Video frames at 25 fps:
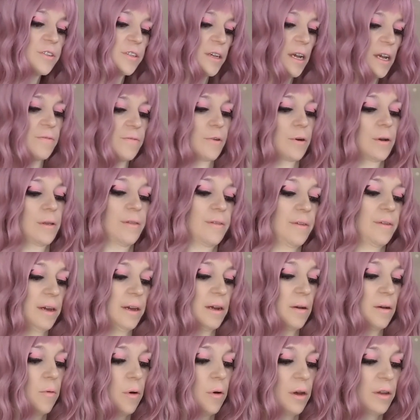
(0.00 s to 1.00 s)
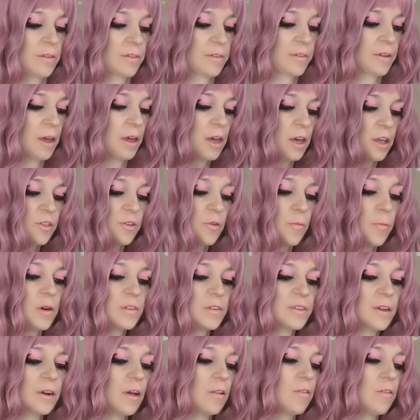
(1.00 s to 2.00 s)
savory thing was, there
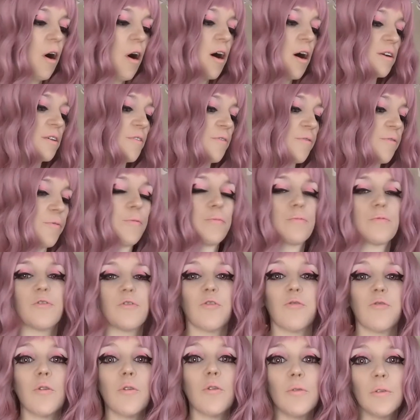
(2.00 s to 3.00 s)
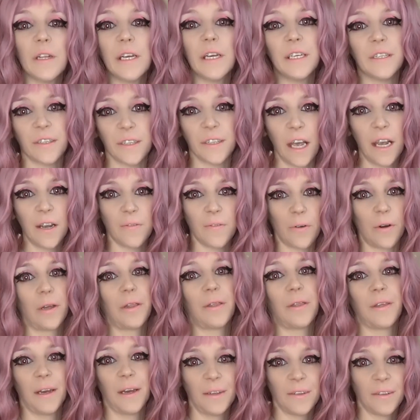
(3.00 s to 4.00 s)
wasn't a lot of truly savory
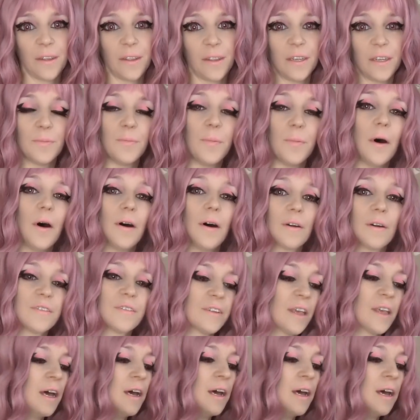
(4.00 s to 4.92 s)
things in this box.